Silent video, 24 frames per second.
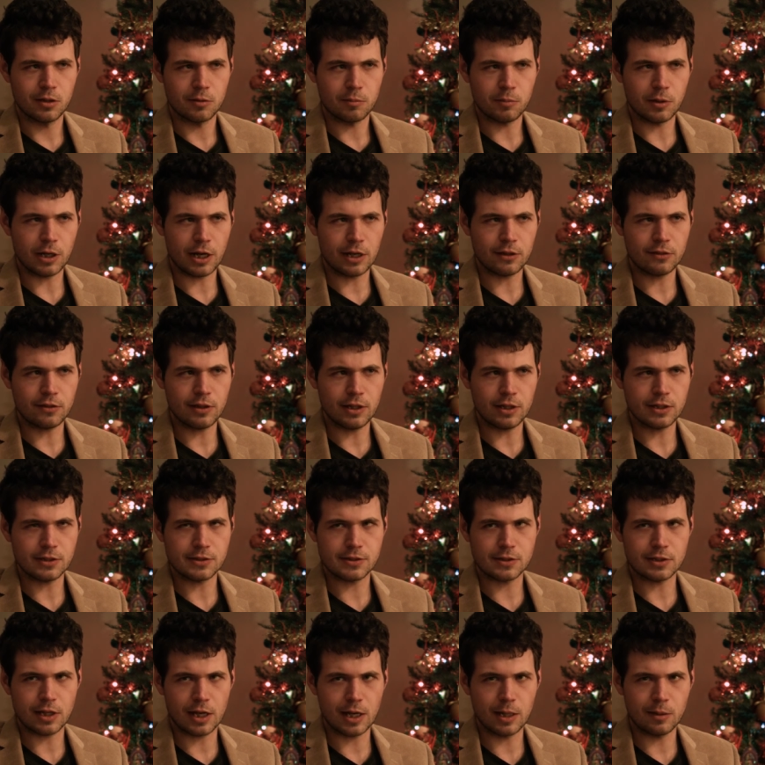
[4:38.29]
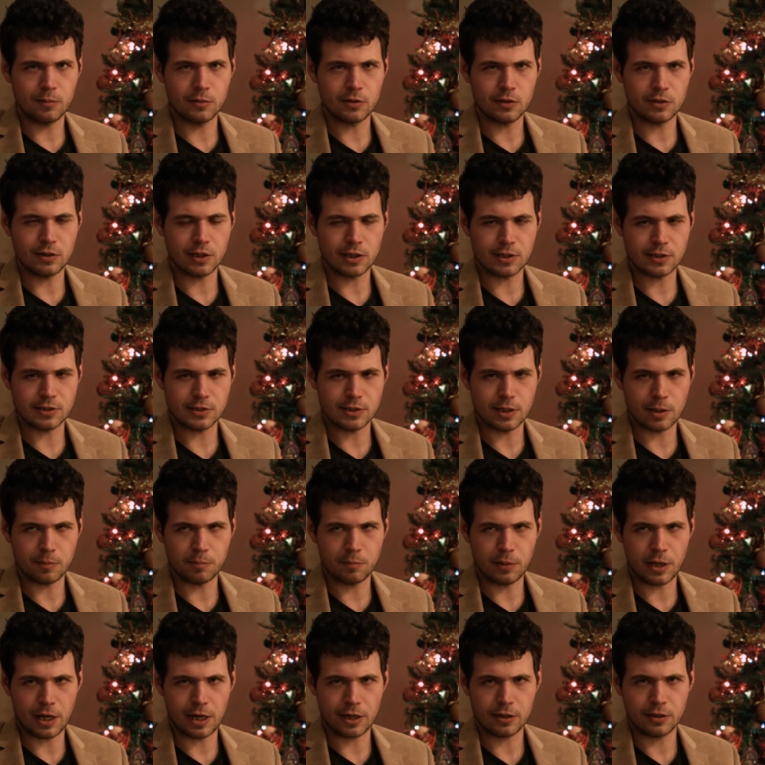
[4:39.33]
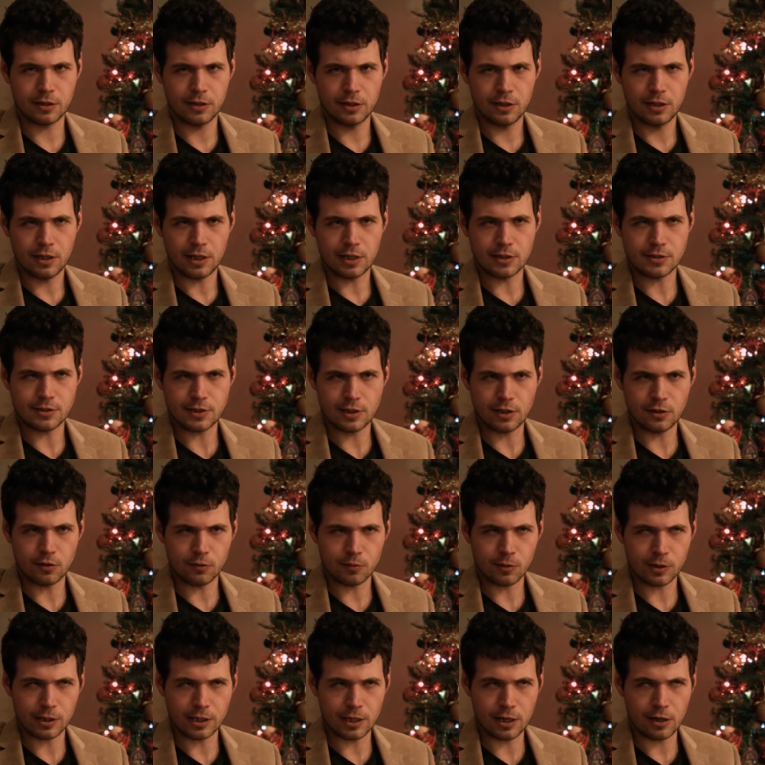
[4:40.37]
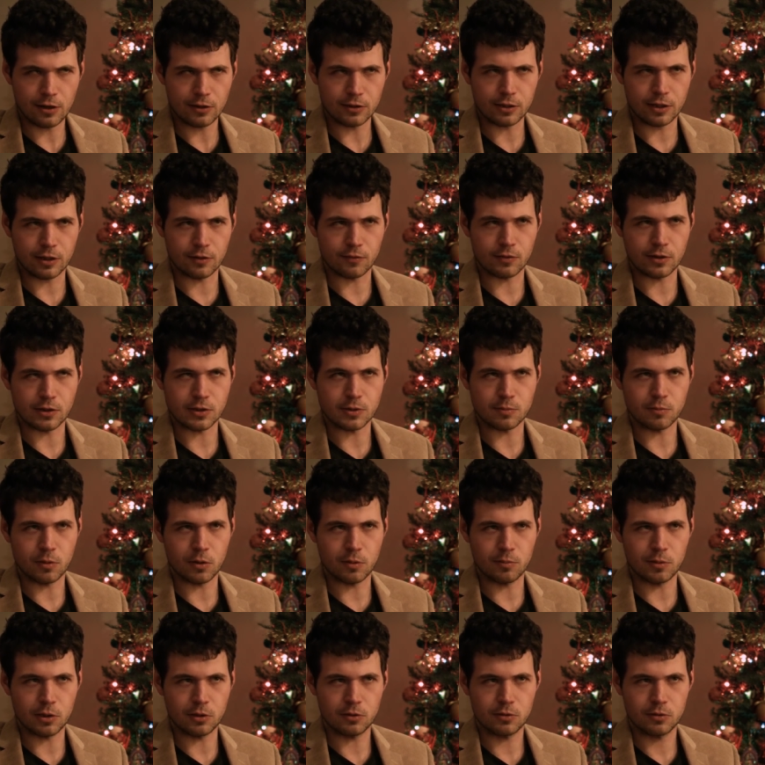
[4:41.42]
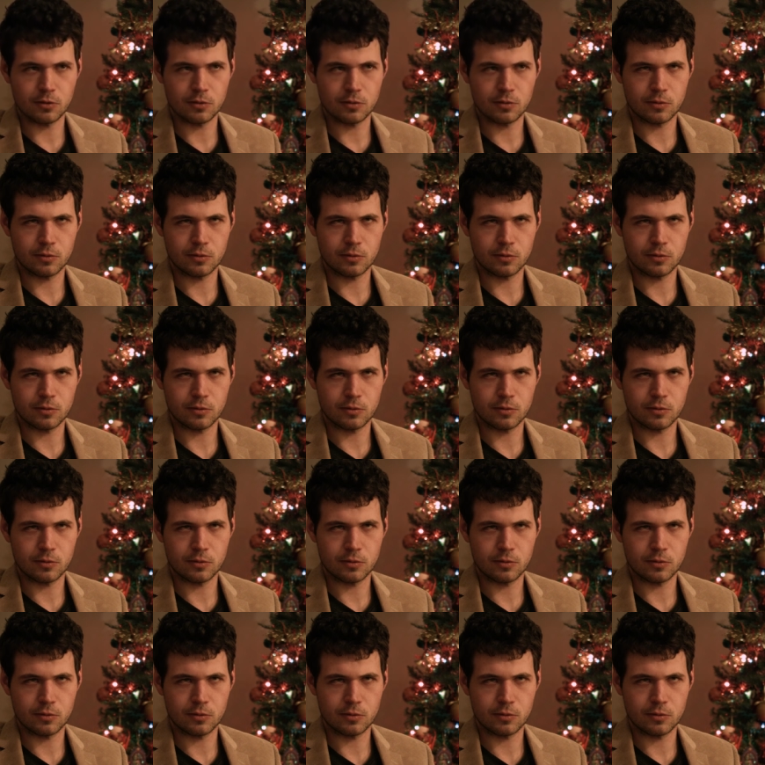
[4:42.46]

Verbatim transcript: But I think it's time to take a step back and see the reality of this moment.